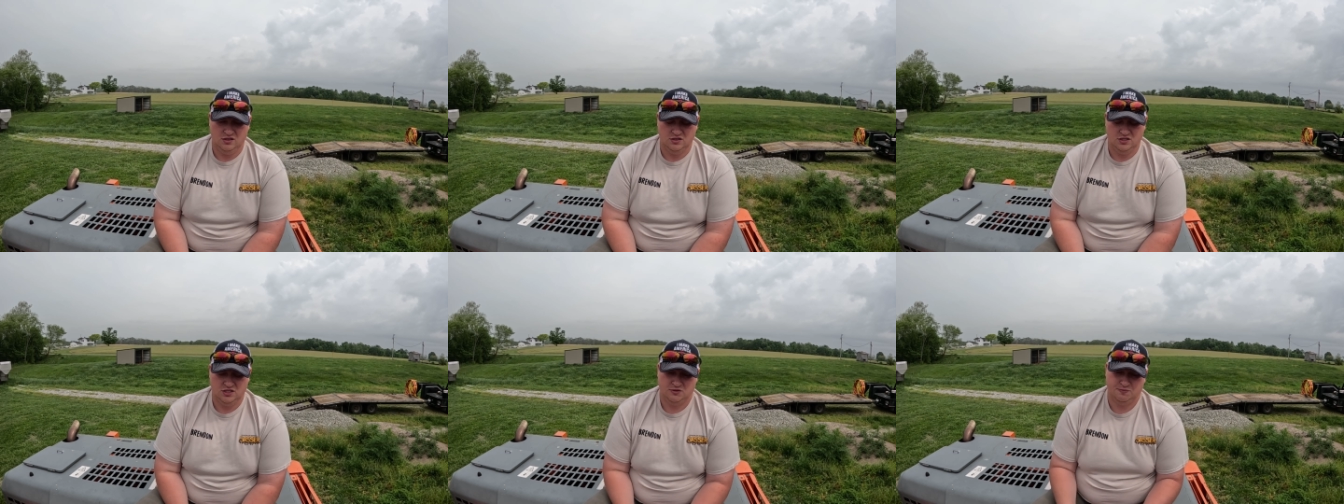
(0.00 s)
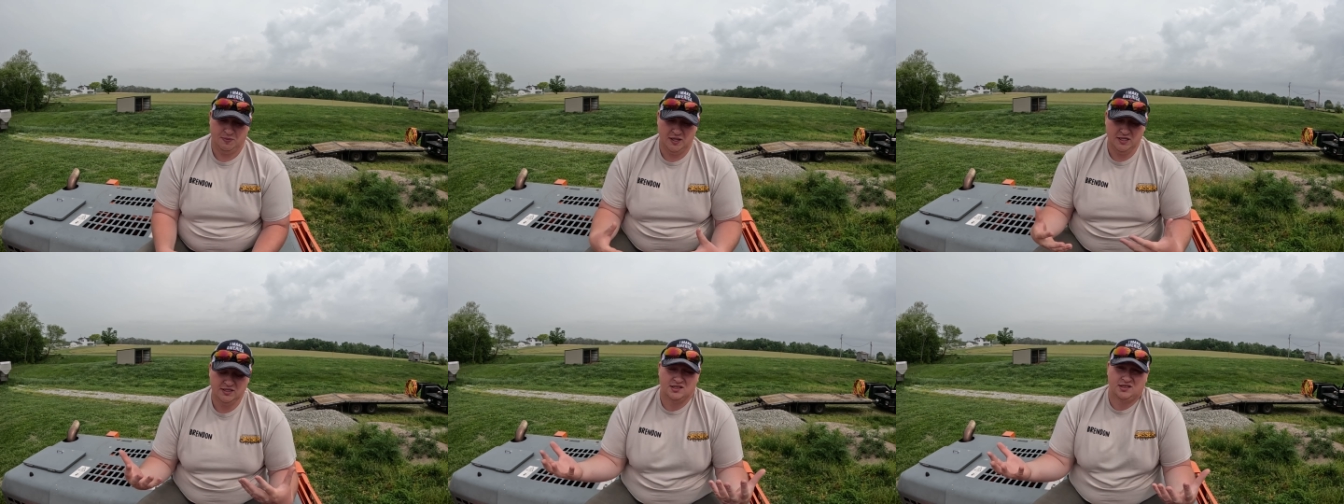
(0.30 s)

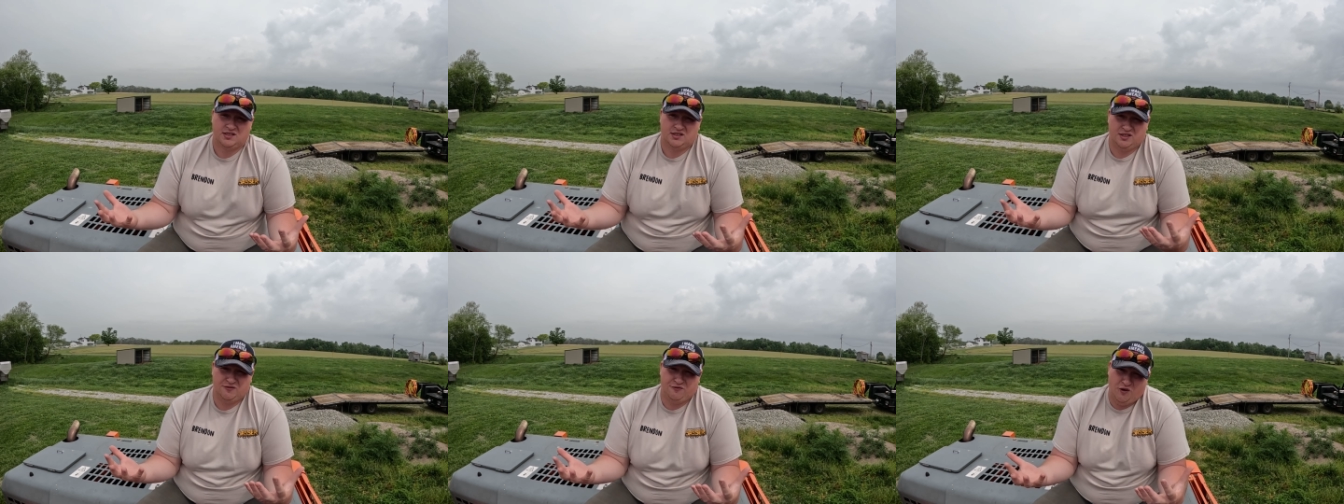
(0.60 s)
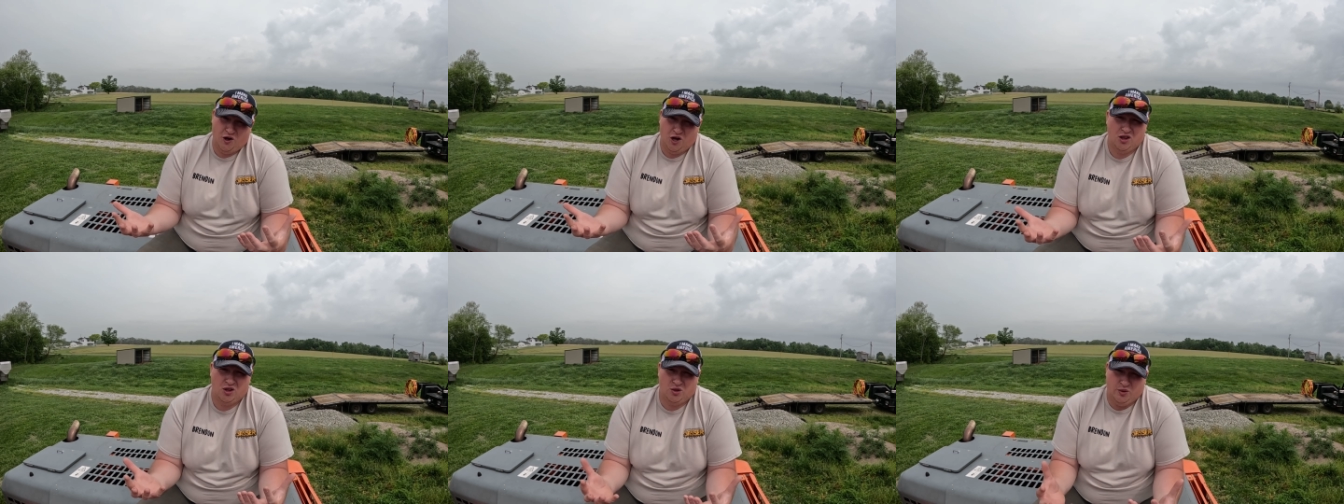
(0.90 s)
just basically
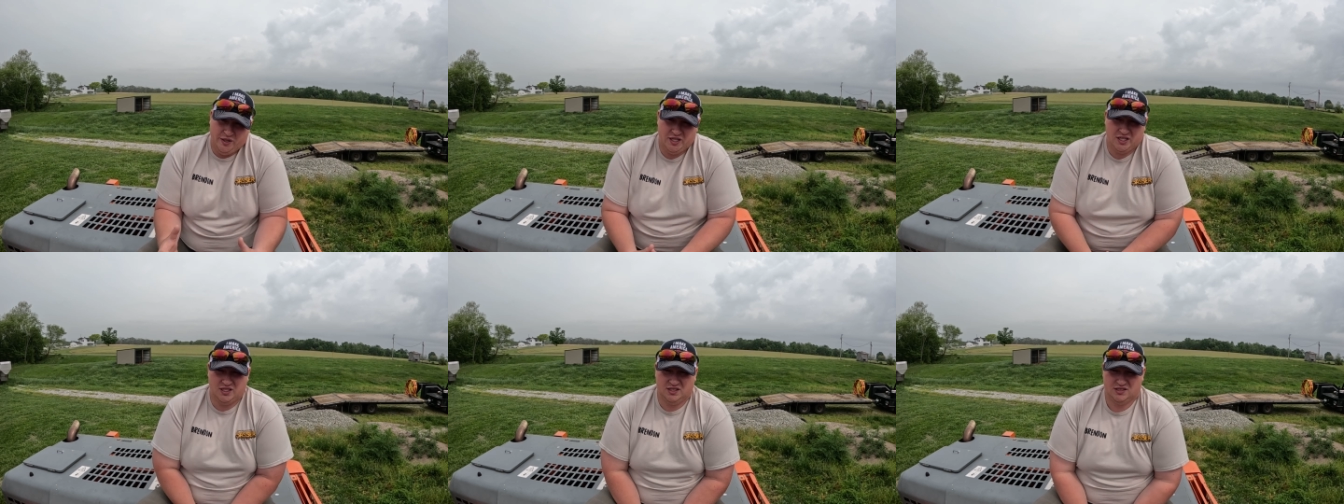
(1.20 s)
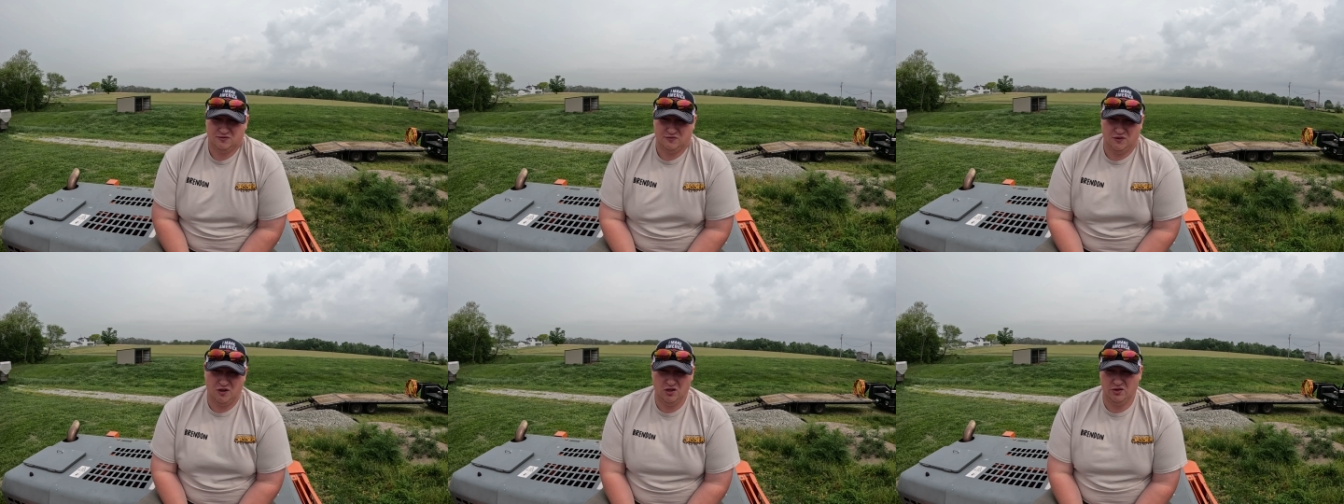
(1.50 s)
following
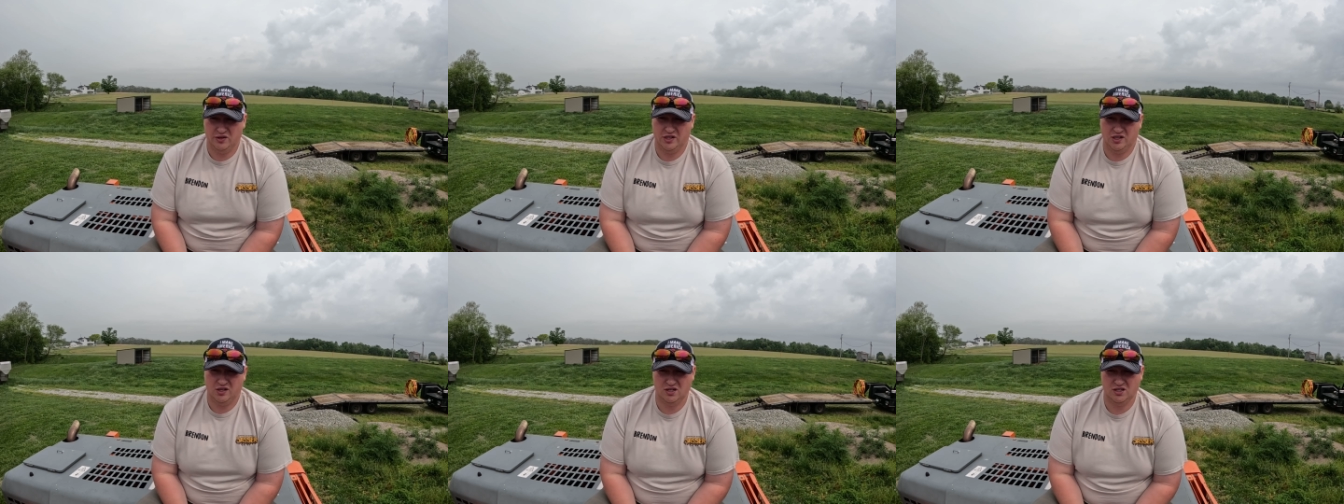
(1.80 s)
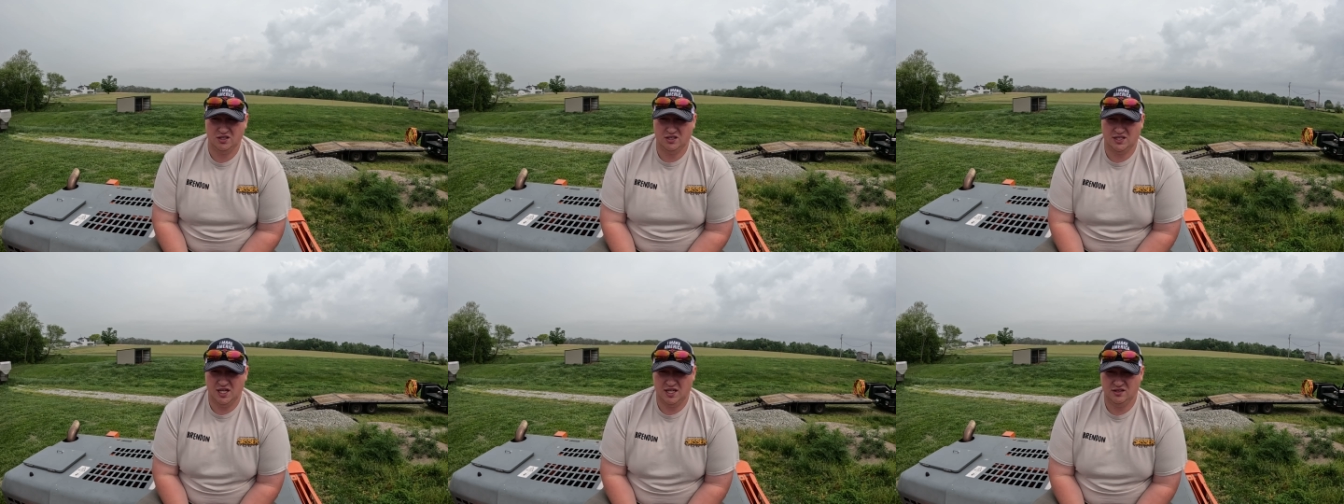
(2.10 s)
us, following
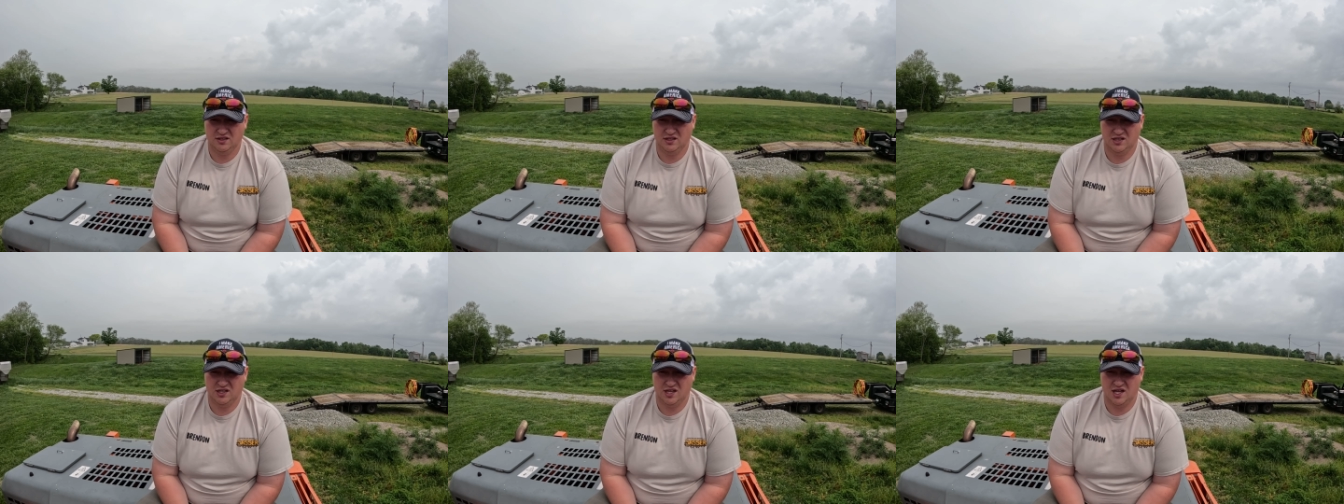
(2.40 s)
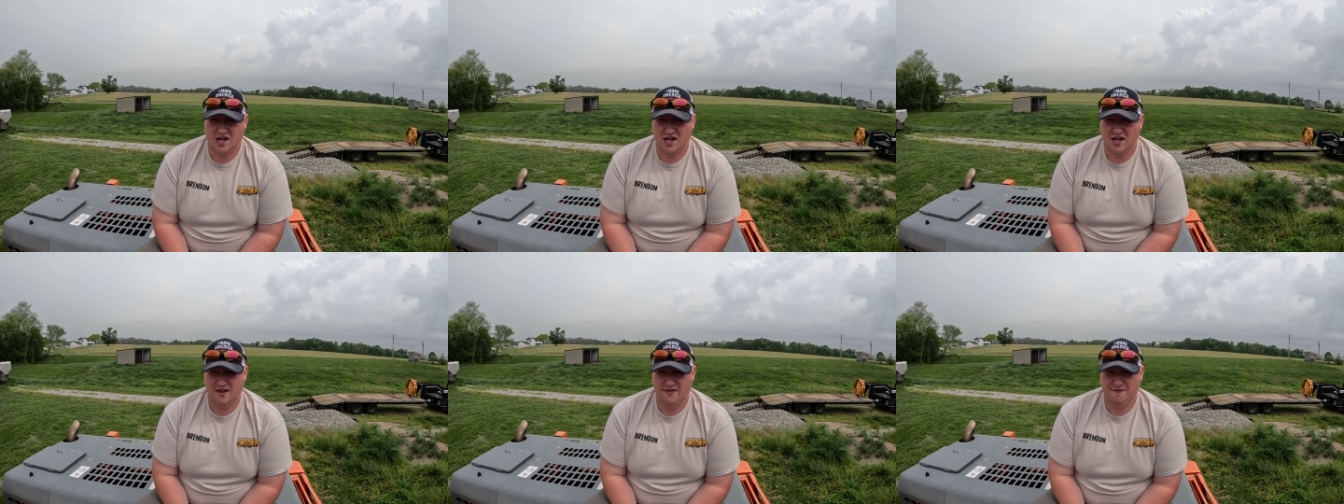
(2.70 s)
our daily
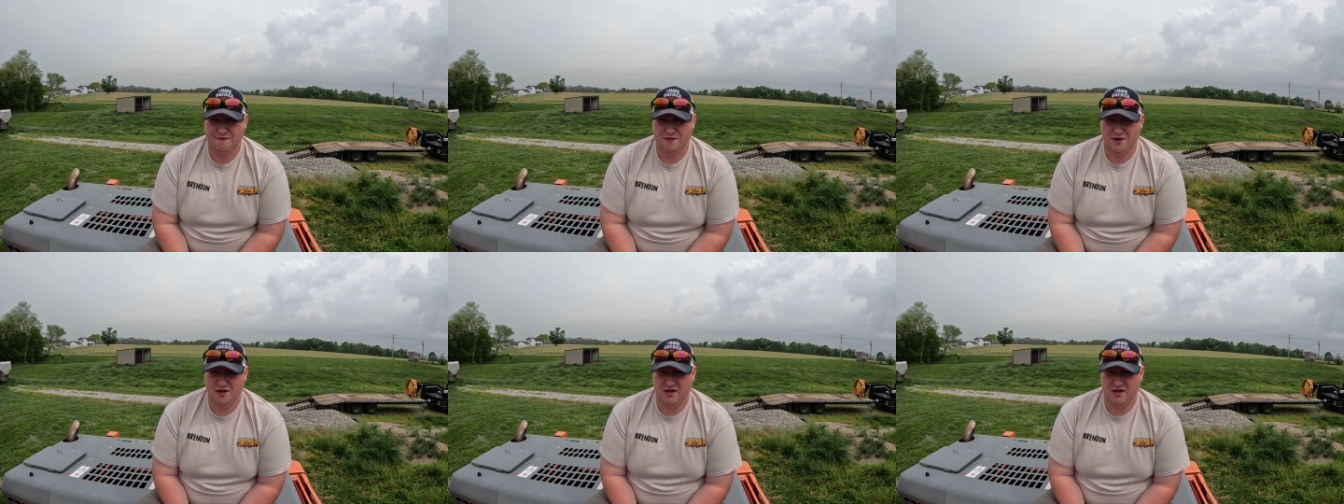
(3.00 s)
life,